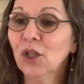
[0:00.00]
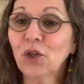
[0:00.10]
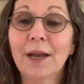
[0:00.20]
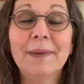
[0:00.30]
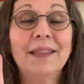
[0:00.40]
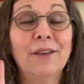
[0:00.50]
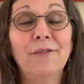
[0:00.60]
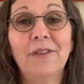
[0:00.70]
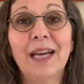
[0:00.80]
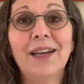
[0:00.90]
So I'm at the
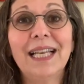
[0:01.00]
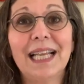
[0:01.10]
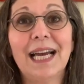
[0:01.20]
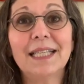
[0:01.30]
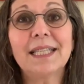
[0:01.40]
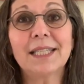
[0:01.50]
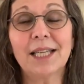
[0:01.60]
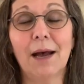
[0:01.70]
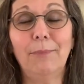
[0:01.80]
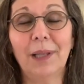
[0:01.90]
very last
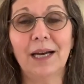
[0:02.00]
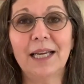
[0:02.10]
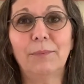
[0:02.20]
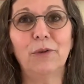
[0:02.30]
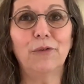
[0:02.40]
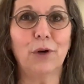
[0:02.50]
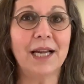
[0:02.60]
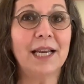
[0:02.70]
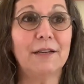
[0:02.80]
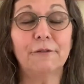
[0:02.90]
stoplight before I
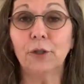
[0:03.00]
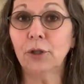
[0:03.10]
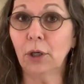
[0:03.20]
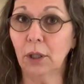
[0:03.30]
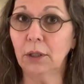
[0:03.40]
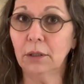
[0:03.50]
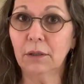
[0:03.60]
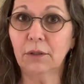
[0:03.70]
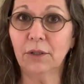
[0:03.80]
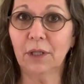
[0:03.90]
have to turn
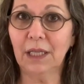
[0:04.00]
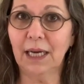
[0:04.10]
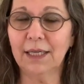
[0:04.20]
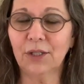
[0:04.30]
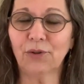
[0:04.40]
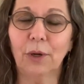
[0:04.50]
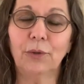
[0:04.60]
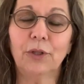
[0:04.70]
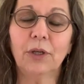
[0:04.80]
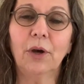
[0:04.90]
to the last
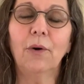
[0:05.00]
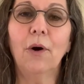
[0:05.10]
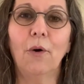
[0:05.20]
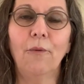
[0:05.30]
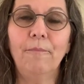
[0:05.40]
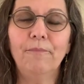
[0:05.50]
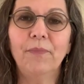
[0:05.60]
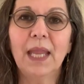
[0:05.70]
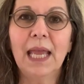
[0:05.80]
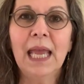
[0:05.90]
road to go home.
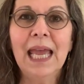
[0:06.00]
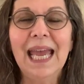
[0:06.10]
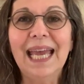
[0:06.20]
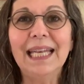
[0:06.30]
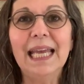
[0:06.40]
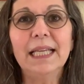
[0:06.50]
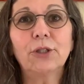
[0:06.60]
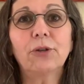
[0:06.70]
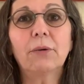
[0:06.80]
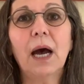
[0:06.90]
And a
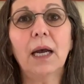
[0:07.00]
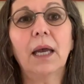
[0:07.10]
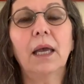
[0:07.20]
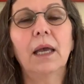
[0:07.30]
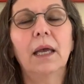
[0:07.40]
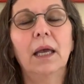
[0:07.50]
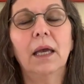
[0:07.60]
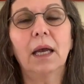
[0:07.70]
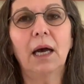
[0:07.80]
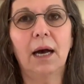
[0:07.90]
truck
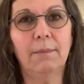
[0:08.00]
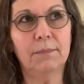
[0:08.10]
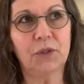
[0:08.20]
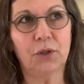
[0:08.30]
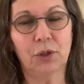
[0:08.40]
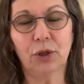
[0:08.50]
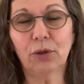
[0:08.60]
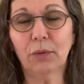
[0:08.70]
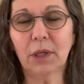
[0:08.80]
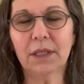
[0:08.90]
comes
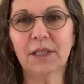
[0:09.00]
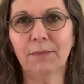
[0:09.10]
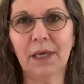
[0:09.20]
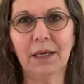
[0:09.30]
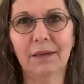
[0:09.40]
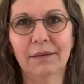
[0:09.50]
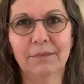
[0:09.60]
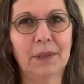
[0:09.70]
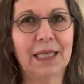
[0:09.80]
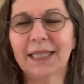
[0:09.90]
towards me,
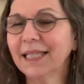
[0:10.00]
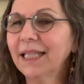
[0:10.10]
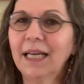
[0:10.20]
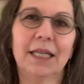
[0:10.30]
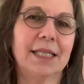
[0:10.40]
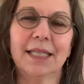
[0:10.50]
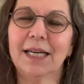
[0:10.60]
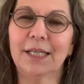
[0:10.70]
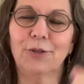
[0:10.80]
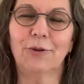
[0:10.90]
but it's not a
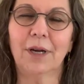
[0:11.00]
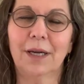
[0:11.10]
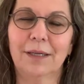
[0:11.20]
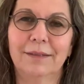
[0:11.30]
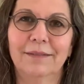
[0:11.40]
side truck.